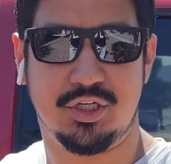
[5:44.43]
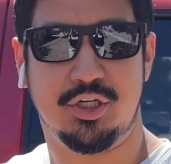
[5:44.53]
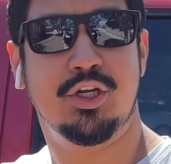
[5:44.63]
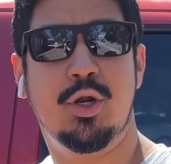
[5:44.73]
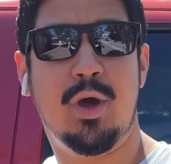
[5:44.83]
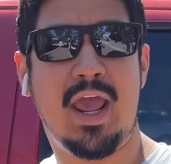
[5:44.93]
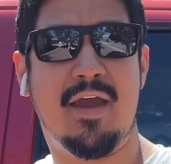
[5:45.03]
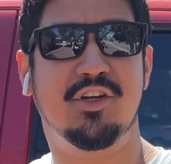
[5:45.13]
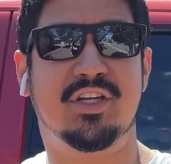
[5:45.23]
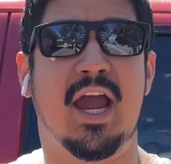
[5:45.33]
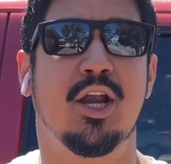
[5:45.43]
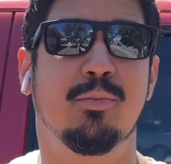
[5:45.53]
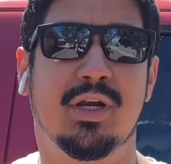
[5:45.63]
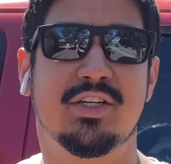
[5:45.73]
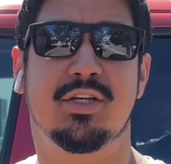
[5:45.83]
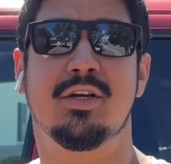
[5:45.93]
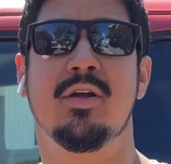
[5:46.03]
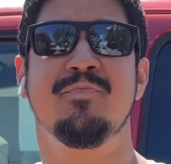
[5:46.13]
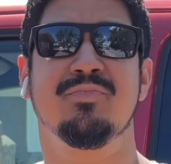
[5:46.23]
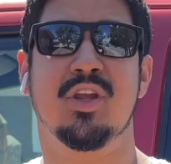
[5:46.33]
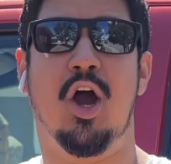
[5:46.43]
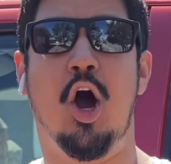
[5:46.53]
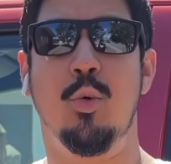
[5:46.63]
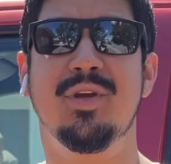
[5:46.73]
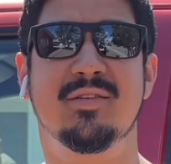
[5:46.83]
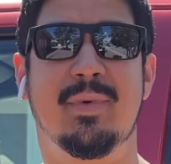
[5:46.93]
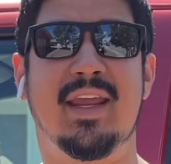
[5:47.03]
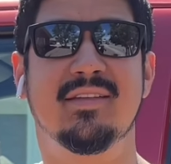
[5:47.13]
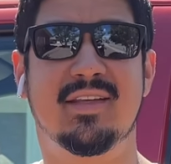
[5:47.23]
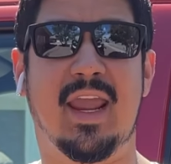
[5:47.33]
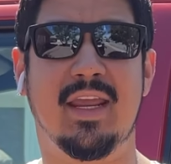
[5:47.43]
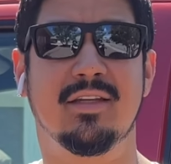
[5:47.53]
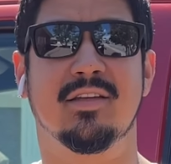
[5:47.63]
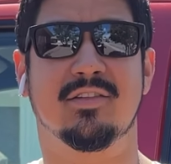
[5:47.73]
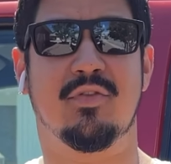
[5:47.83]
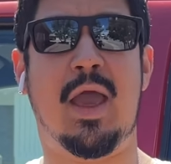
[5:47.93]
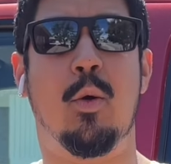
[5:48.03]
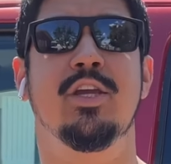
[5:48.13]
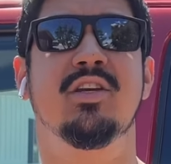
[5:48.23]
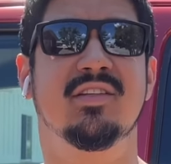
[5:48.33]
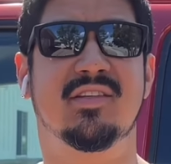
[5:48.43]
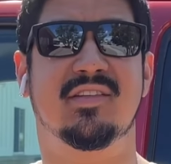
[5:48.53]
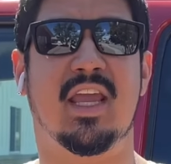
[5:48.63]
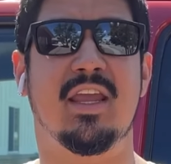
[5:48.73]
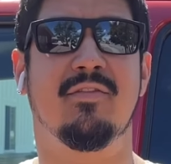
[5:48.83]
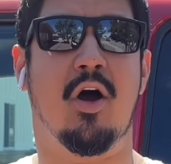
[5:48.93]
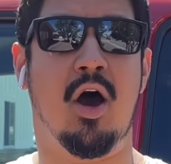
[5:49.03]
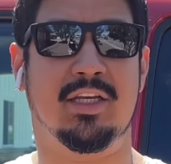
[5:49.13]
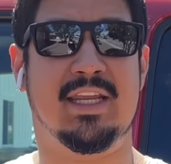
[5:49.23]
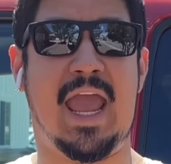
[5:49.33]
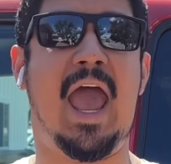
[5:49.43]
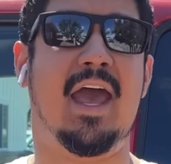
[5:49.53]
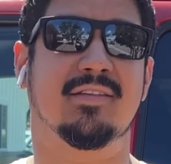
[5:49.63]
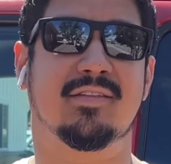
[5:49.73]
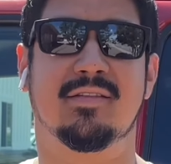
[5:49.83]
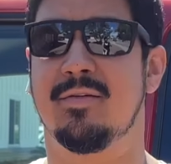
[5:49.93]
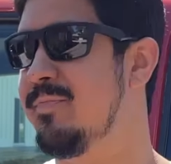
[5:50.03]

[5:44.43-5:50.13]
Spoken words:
You're going to want to have your tire pressure always maintained so that way you can save on gas.